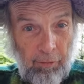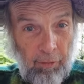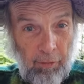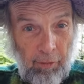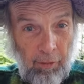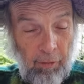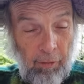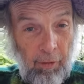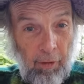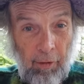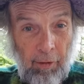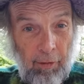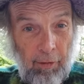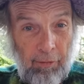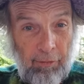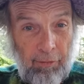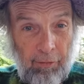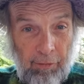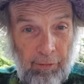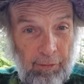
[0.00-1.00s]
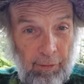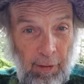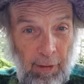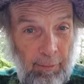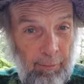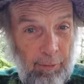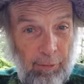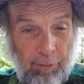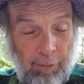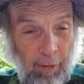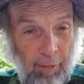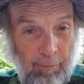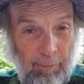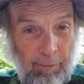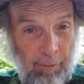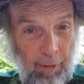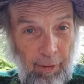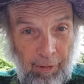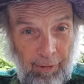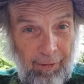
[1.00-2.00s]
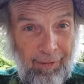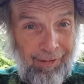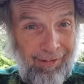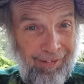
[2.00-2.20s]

you know, he's going to name it something like,